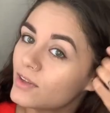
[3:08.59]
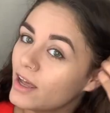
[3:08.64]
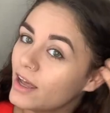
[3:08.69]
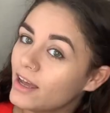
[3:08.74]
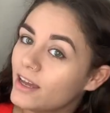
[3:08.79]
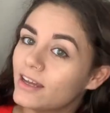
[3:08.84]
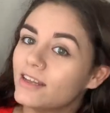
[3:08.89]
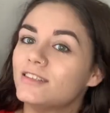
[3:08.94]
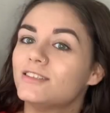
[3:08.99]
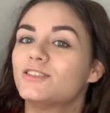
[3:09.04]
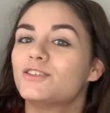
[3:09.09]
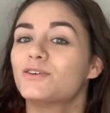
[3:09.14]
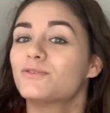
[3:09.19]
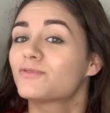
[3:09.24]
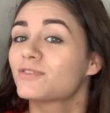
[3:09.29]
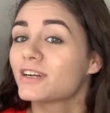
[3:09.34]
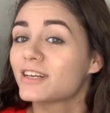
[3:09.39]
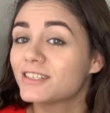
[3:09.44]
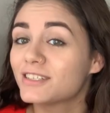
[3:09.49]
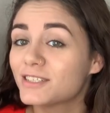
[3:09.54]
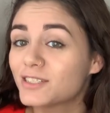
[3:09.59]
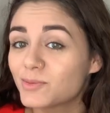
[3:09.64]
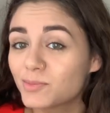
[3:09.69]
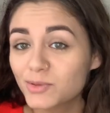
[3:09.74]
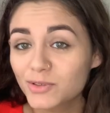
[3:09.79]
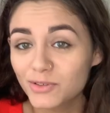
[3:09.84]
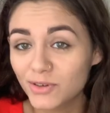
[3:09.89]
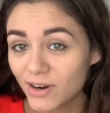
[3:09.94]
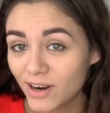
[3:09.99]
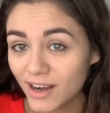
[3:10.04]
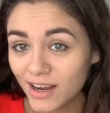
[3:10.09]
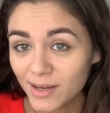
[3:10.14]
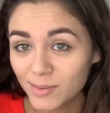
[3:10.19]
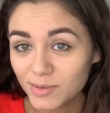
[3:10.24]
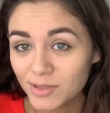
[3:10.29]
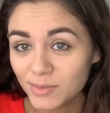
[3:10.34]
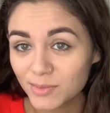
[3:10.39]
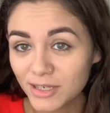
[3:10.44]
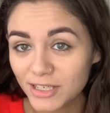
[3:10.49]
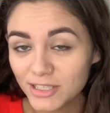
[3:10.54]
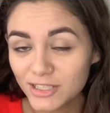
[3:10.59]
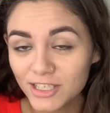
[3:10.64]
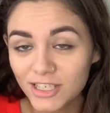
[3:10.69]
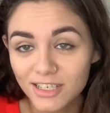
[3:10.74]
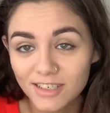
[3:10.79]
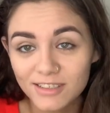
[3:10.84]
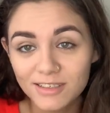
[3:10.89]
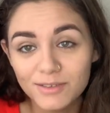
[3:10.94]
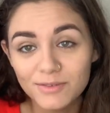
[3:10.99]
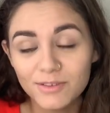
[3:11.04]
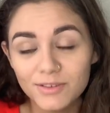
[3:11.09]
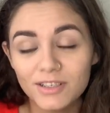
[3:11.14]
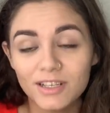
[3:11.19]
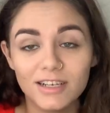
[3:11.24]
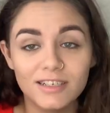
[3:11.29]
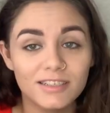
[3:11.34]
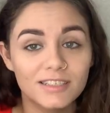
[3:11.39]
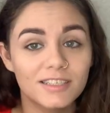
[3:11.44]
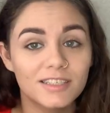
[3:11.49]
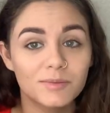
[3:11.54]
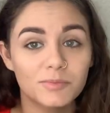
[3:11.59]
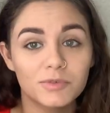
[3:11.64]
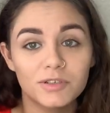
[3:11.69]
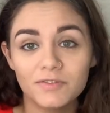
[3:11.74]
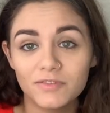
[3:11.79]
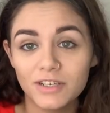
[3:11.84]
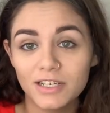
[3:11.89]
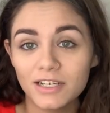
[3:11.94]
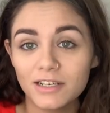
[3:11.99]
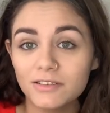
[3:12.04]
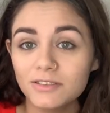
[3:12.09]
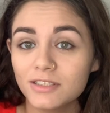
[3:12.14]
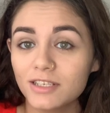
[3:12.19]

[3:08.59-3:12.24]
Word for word: And don't forget to subscribe to my channel if you'd like to see more videos.